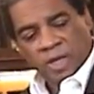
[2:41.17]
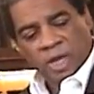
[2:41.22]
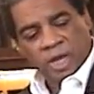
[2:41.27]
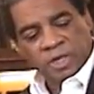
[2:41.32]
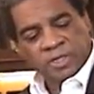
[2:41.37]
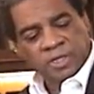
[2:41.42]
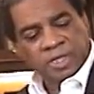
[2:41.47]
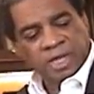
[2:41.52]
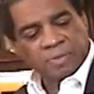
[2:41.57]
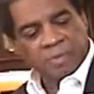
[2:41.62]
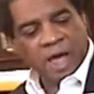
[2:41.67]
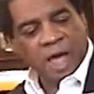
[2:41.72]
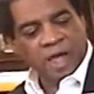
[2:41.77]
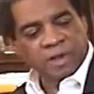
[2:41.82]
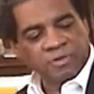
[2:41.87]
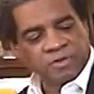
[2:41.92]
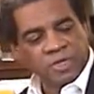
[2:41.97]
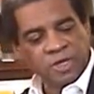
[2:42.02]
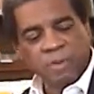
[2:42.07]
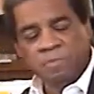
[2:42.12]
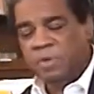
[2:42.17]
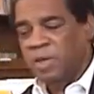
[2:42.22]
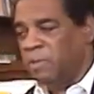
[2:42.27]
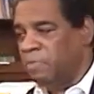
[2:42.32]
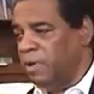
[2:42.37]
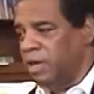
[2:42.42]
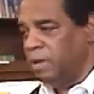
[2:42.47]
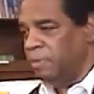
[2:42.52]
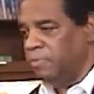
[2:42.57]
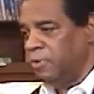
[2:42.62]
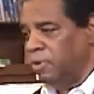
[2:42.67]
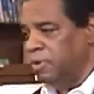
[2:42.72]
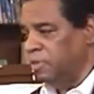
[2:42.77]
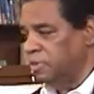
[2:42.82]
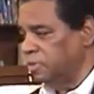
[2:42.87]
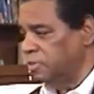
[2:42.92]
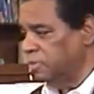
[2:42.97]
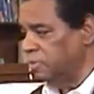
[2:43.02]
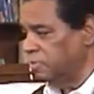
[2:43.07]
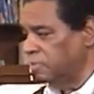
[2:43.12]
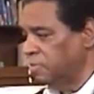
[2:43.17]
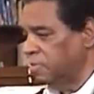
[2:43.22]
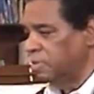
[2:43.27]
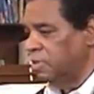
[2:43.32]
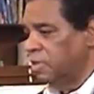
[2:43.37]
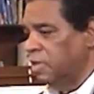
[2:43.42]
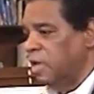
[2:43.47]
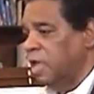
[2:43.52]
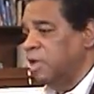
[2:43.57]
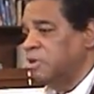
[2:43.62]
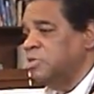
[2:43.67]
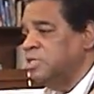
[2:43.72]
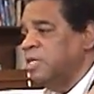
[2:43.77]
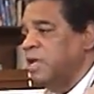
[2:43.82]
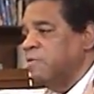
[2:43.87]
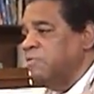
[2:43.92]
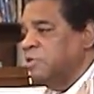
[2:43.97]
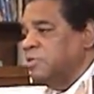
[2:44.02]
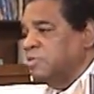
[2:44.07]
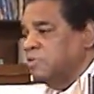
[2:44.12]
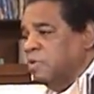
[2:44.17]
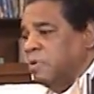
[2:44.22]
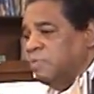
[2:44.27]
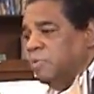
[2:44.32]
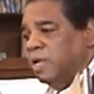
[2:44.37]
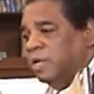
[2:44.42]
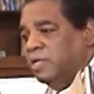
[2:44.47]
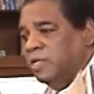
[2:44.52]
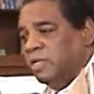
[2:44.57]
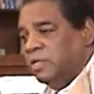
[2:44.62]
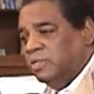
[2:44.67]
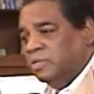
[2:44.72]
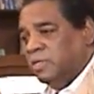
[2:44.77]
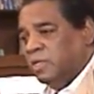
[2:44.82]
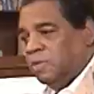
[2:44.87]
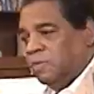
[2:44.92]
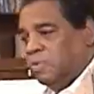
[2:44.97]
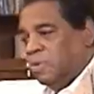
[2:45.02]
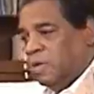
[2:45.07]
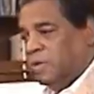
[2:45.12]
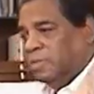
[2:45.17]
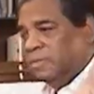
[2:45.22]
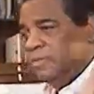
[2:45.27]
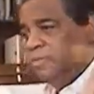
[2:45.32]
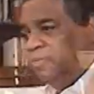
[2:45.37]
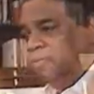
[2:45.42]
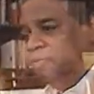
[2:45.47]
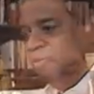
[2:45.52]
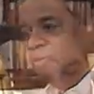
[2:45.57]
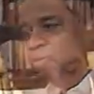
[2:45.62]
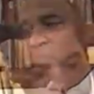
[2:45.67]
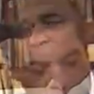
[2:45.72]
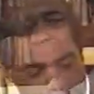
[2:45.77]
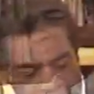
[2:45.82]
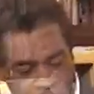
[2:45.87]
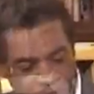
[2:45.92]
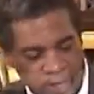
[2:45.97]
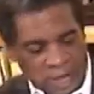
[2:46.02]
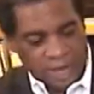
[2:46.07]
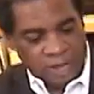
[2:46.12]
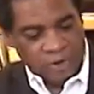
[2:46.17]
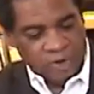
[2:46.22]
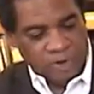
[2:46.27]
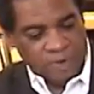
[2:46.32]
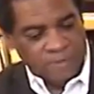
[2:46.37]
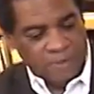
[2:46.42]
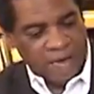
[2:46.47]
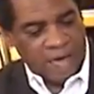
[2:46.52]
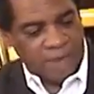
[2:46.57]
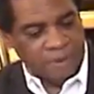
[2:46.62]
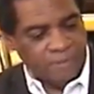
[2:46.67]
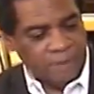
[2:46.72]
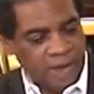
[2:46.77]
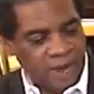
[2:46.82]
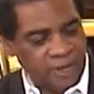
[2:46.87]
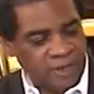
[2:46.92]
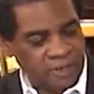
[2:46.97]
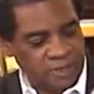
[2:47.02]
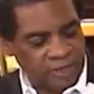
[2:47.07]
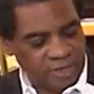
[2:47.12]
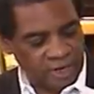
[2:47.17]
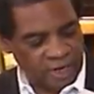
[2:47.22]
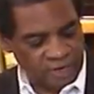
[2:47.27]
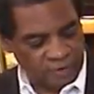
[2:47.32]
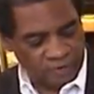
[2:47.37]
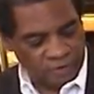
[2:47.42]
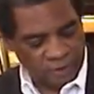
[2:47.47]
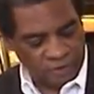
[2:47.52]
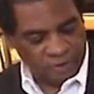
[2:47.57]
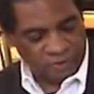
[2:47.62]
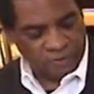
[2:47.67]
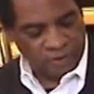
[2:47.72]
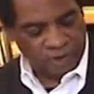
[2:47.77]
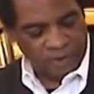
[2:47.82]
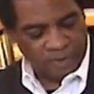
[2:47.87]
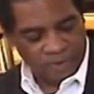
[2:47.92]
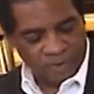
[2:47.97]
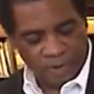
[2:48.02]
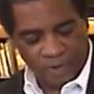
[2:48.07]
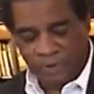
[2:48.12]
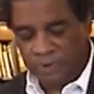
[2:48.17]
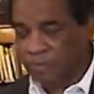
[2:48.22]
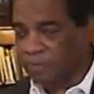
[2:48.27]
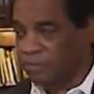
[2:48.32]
And she's thinking about how she can be a better person. Has she ever discriminated against anyone? And on the back page is the history of the Green Book,